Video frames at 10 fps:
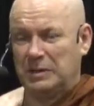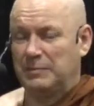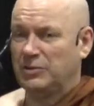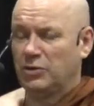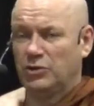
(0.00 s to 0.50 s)

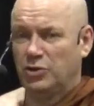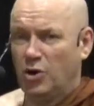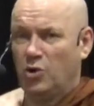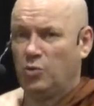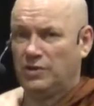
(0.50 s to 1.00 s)
People don't
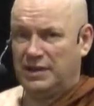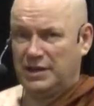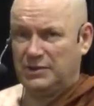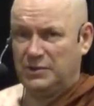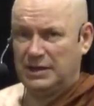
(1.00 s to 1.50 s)
know what they
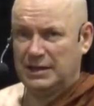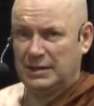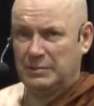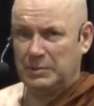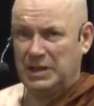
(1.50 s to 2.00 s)
are doing.
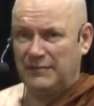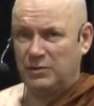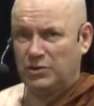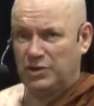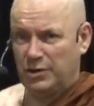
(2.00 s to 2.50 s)
People have
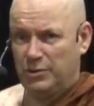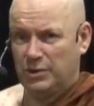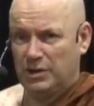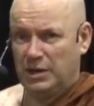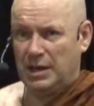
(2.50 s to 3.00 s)
no clue.